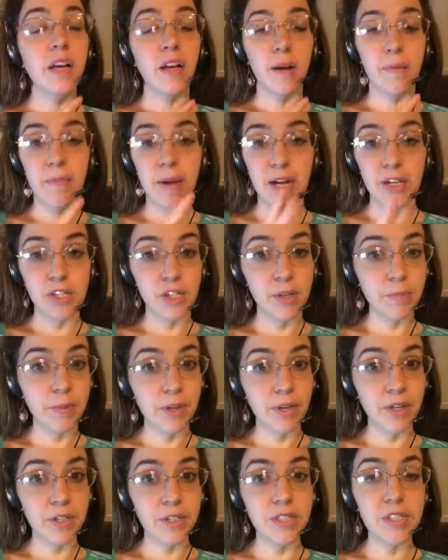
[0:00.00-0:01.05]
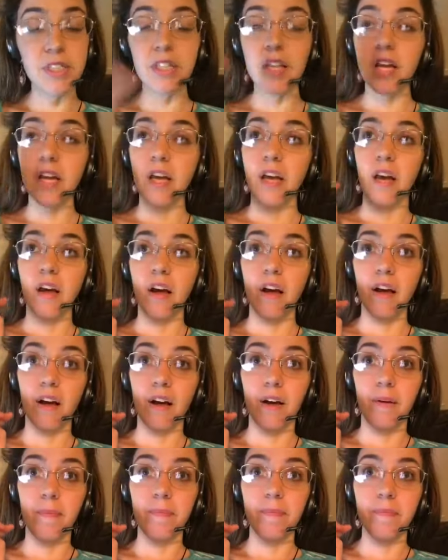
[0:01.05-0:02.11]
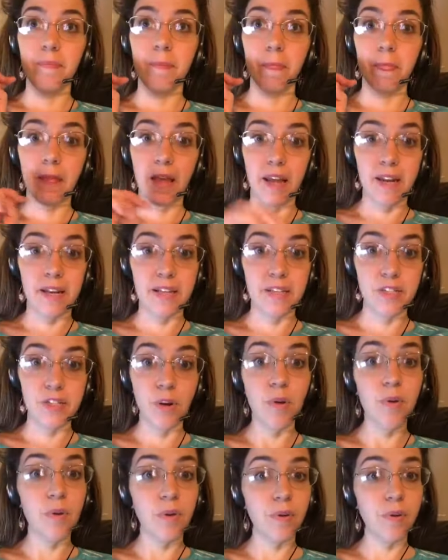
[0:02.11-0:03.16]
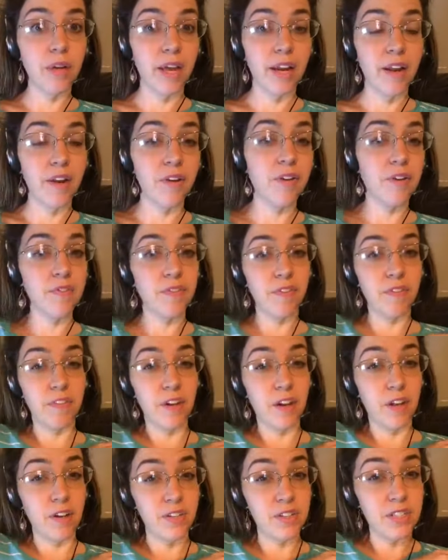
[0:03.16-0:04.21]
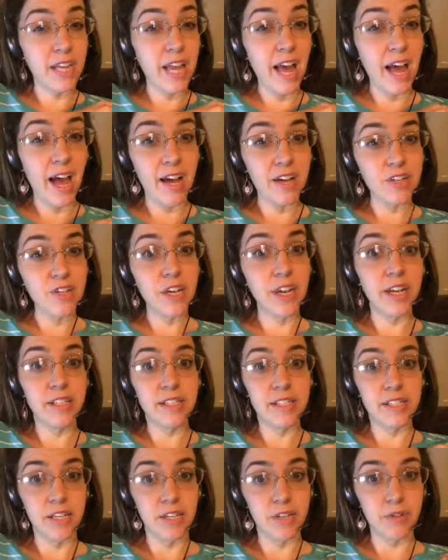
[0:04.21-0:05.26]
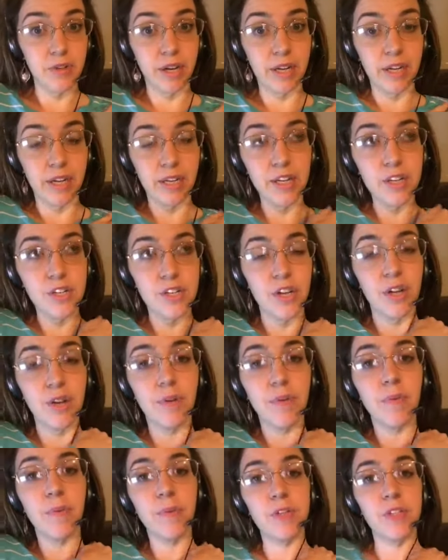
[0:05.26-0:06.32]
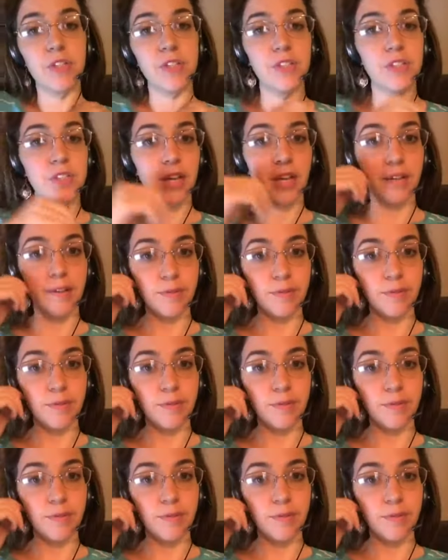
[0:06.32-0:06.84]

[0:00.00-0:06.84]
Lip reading: a matching purse, and in total $950 cash and stage recognition, which is like